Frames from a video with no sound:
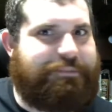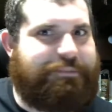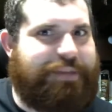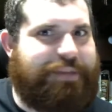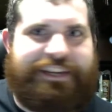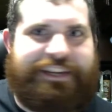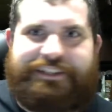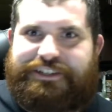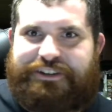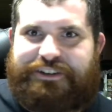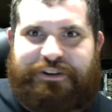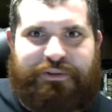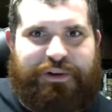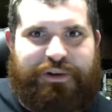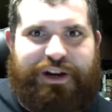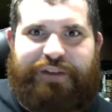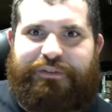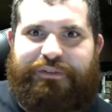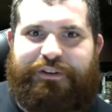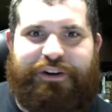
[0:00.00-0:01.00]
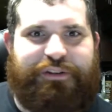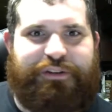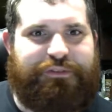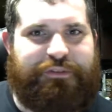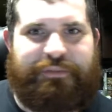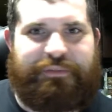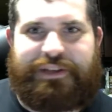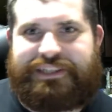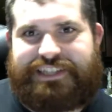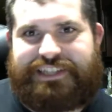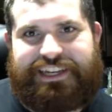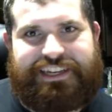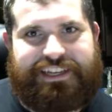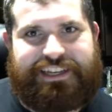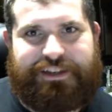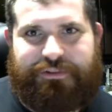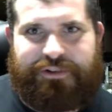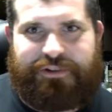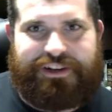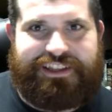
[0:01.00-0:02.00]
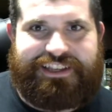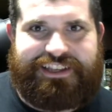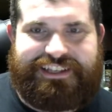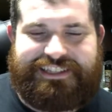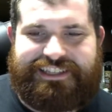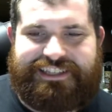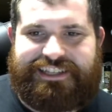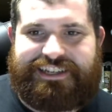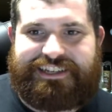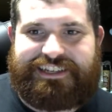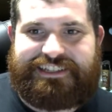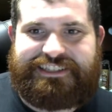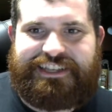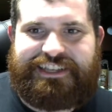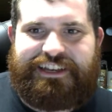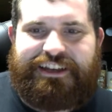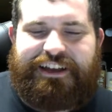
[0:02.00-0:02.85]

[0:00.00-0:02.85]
mansion or whatever if it means I can get one of these things.